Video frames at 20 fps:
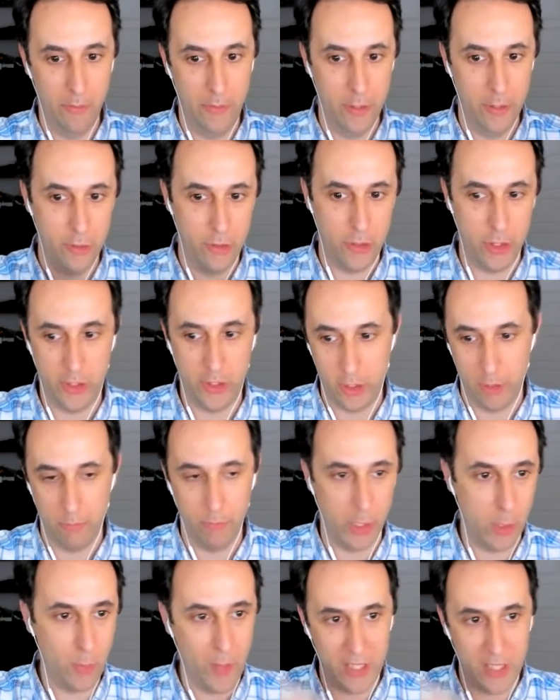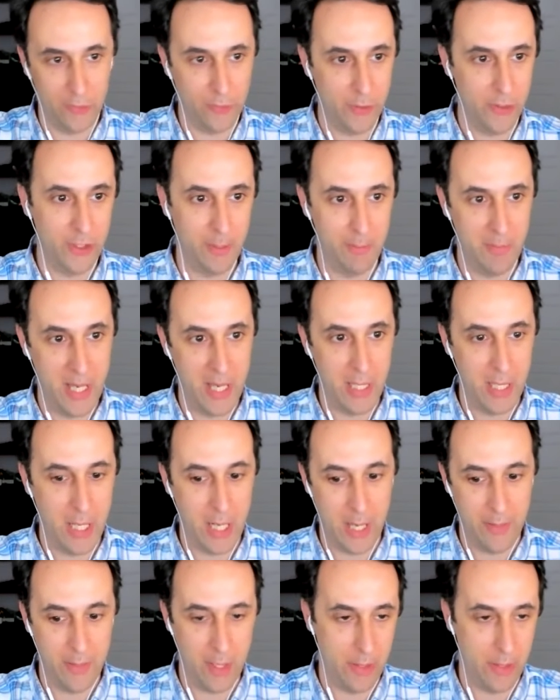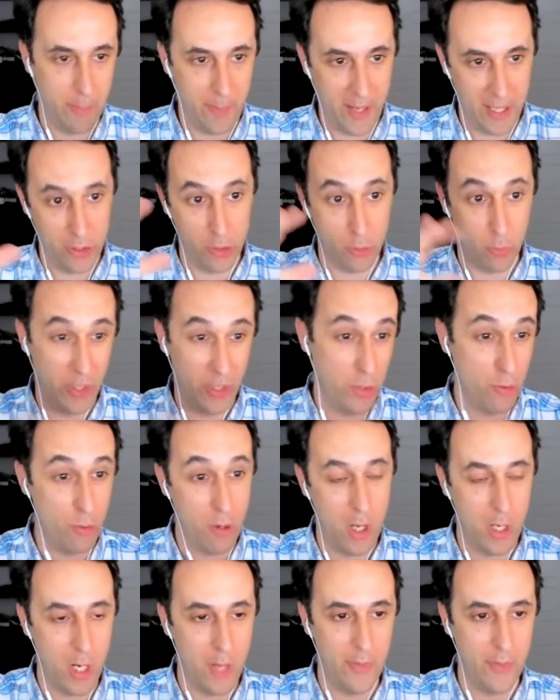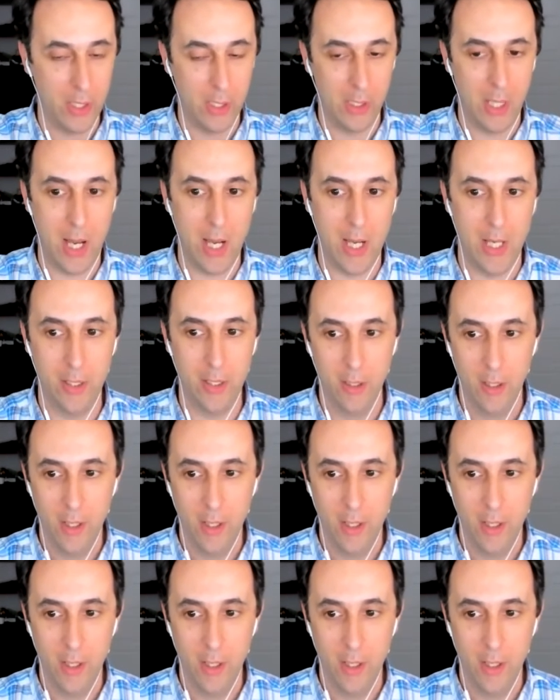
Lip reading: There's just a request for some data, and then the page is redrawn on the client.